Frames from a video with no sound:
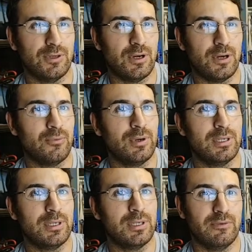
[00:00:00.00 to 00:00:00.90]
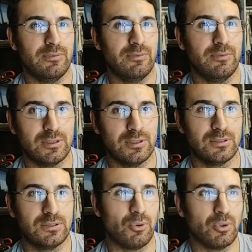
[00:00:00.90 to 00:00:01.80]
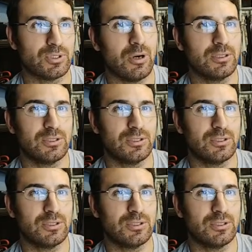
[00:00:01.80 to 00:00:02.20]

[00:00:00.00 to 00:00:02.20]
Donruss from the sports cards.